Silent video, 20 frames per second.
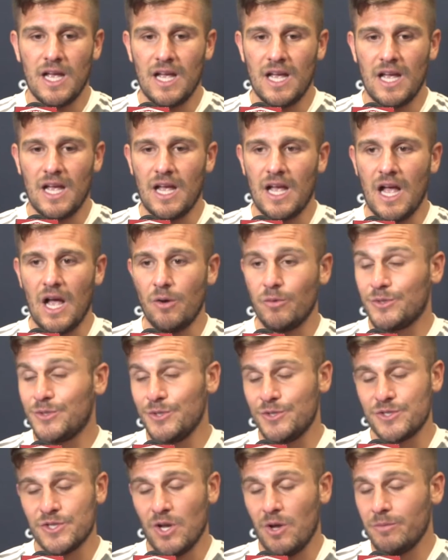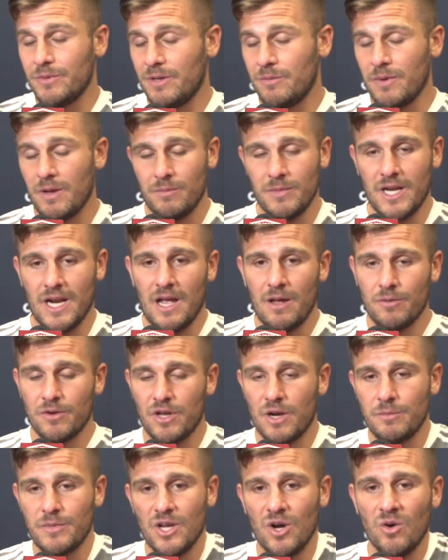how to stop them. I mean, I'm
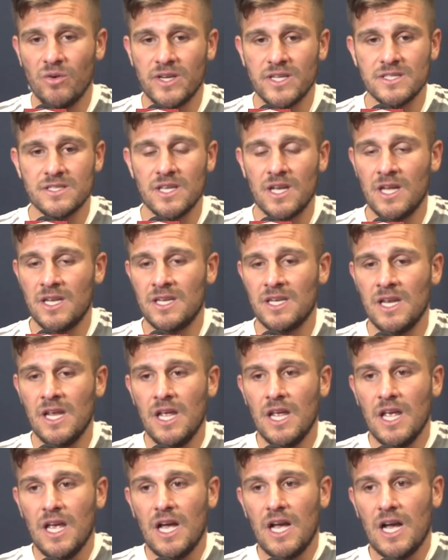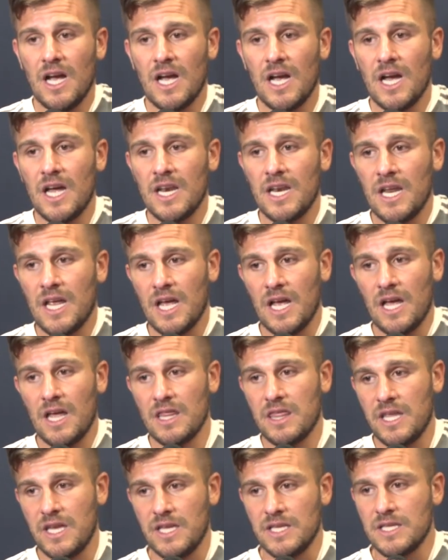gonna be honest, and I
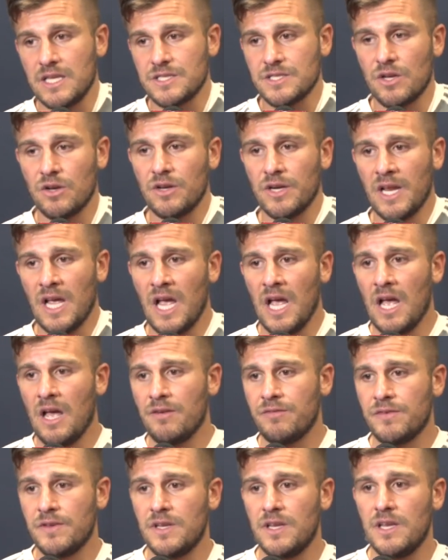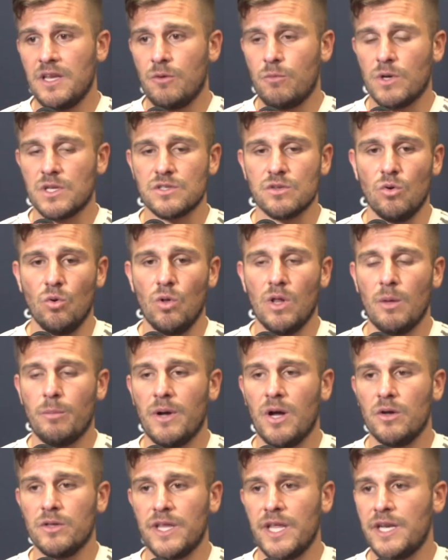think in the second half it was all
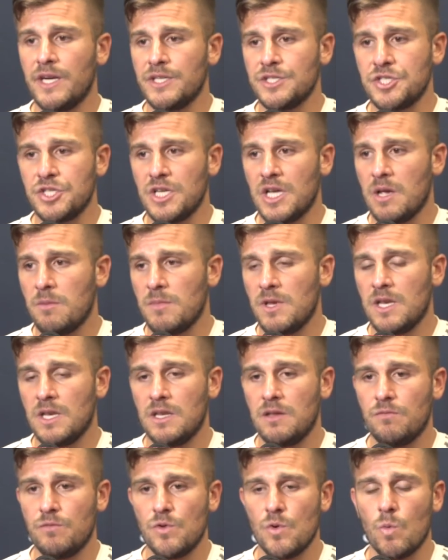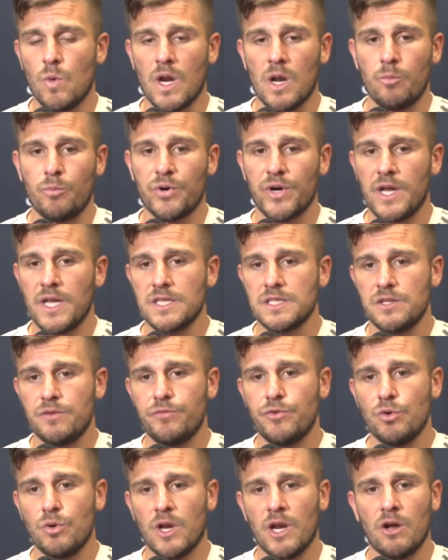about energy. I mean, if you wanna press,
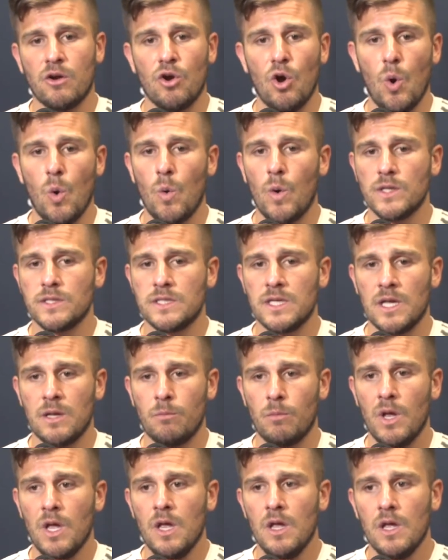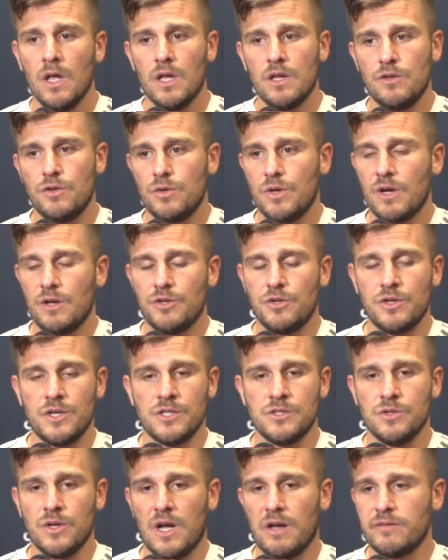if you wanna go at them, you
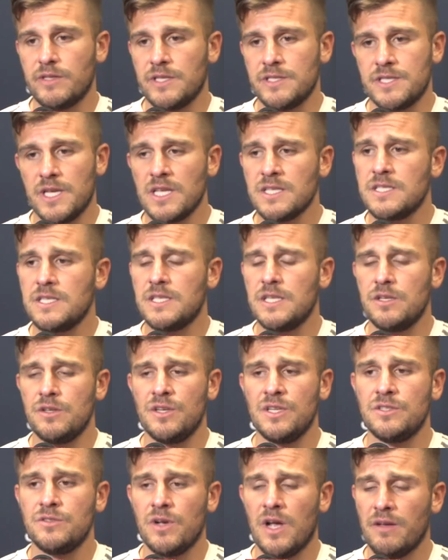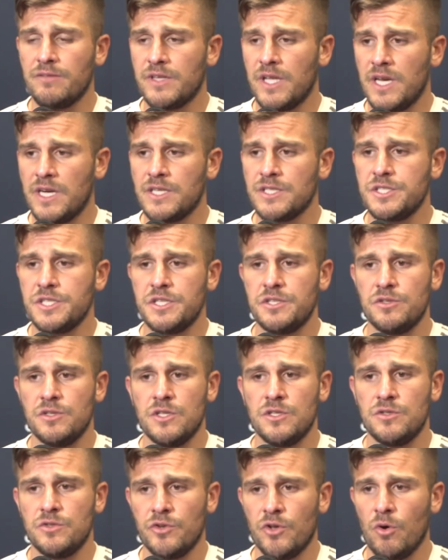need to have the intensity, you need to have the energy, you
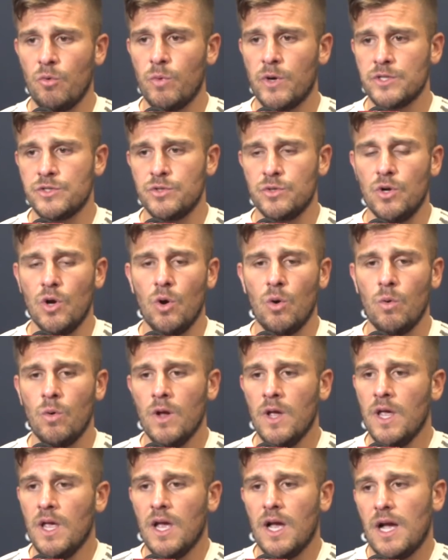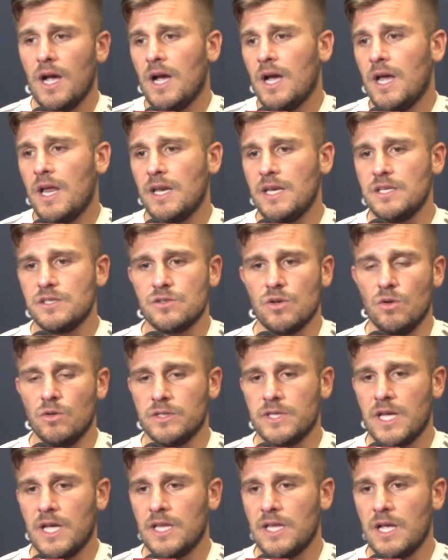need to know where to go. It's all
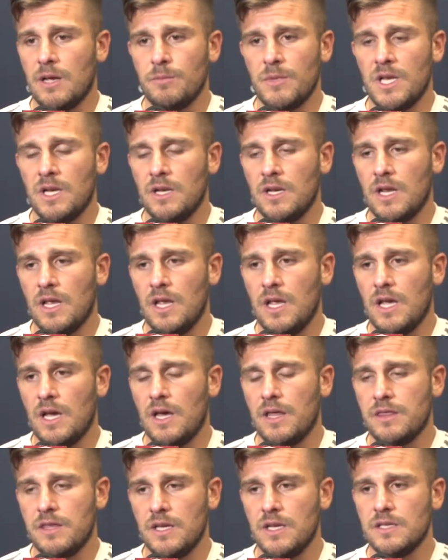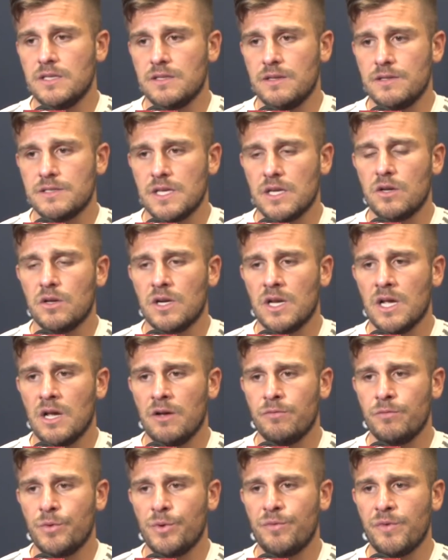that. I mean, I think in the second
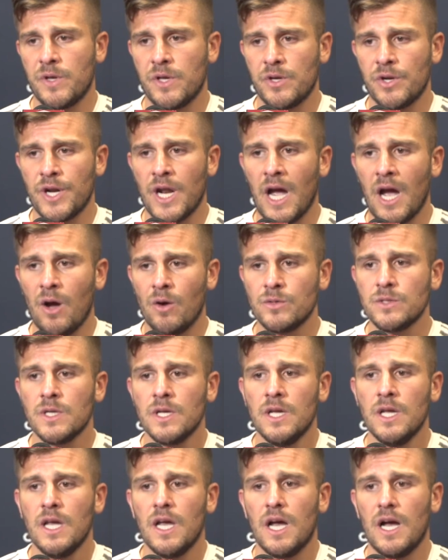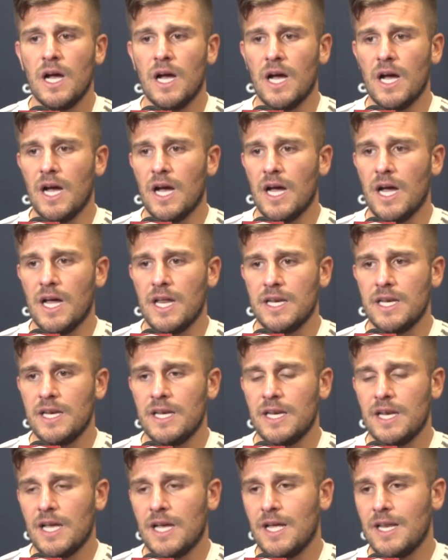half we figured it out,
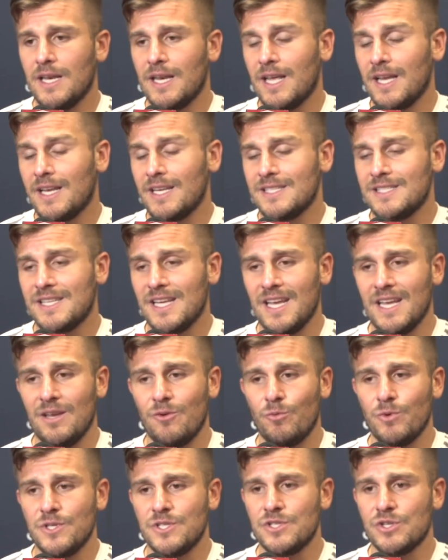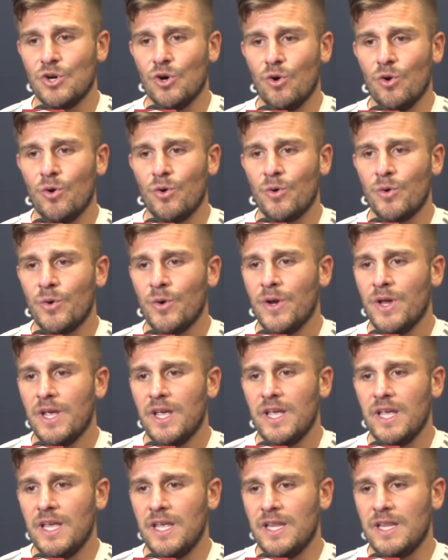and like I say, we score
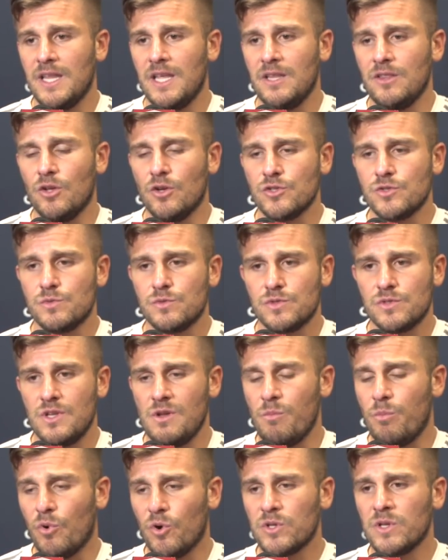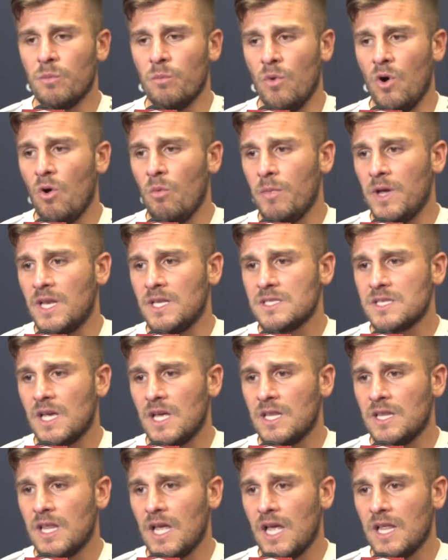in those important moments,
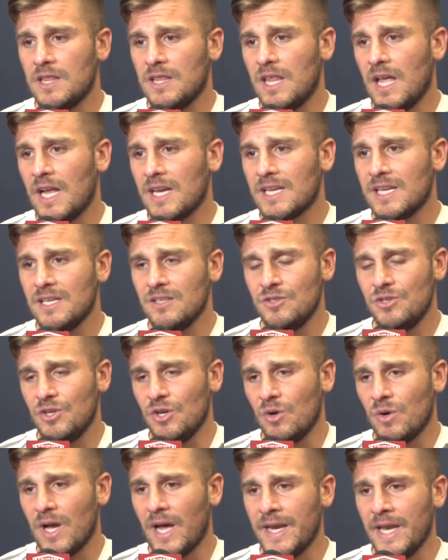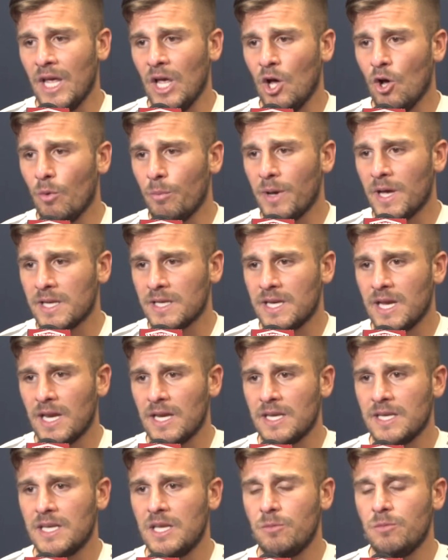and that you know can help and
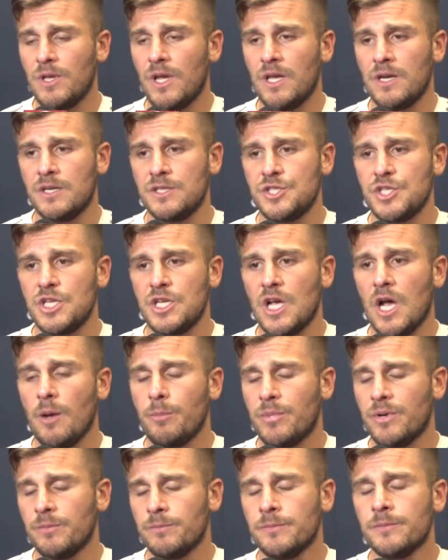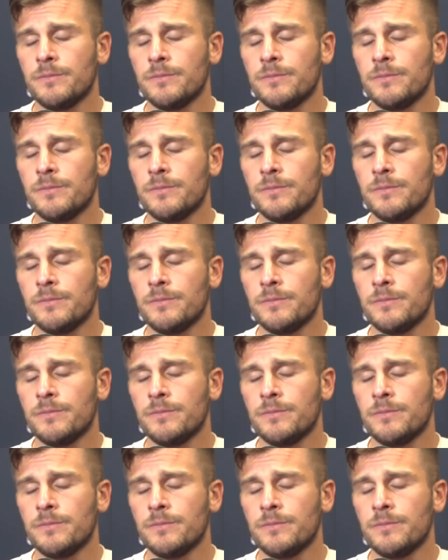can keep the energy up.